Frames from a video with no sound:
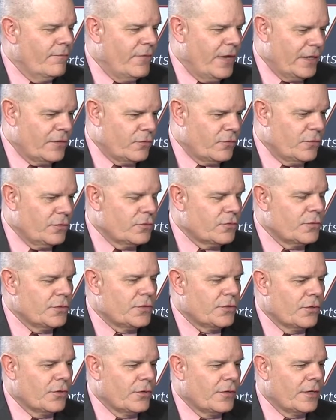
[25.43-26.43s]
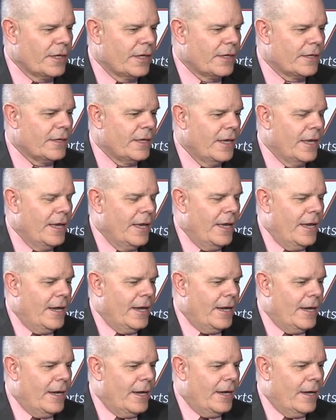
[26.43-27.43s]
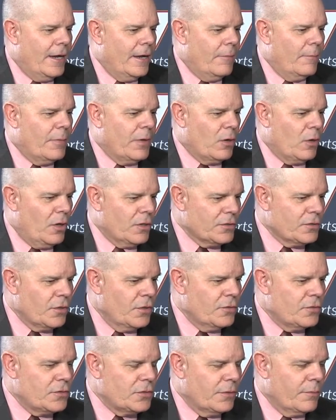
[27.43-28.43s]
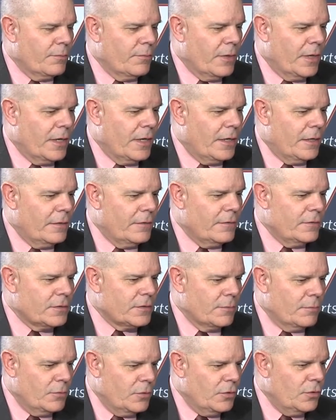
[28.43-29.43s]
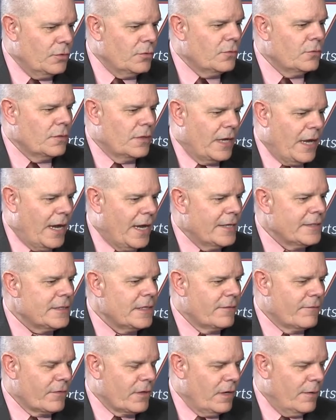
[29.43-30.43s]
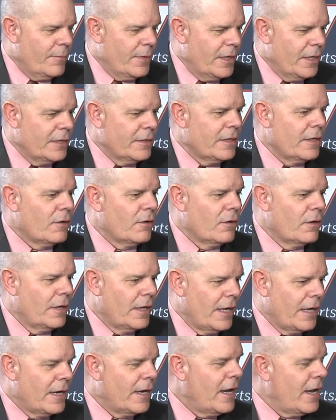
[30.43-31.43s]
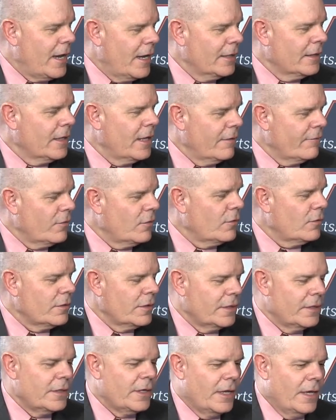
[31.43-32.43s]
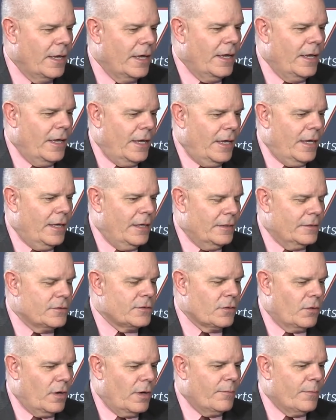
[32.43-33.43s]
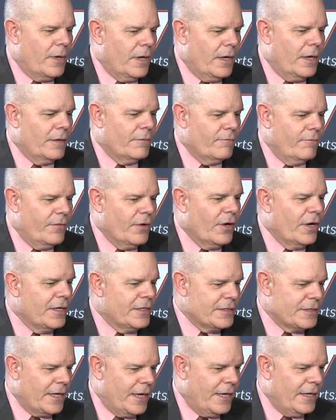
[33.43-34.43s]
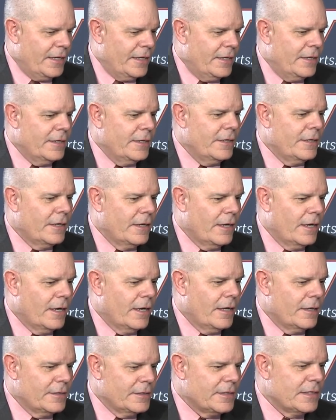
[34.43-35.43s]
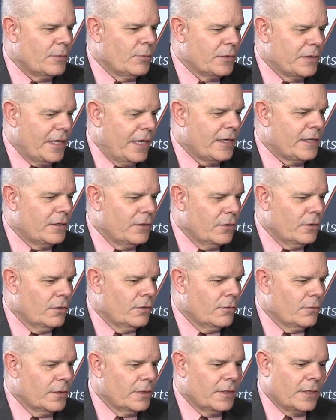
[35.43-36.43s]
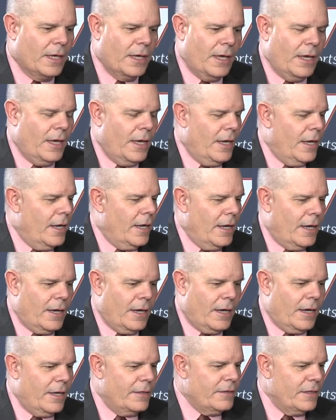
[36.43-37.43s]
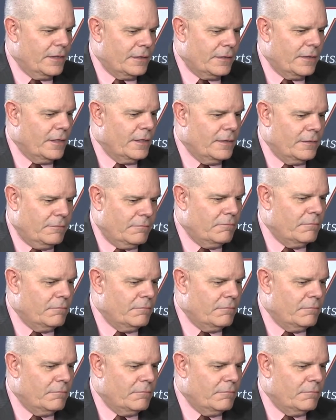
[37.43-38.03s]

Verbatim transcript: veterans returning, um, but also some uh, some new guys that have come in that are at a high level, and and so I'm uh, very excited uh, to see what they can do, and uh, I think that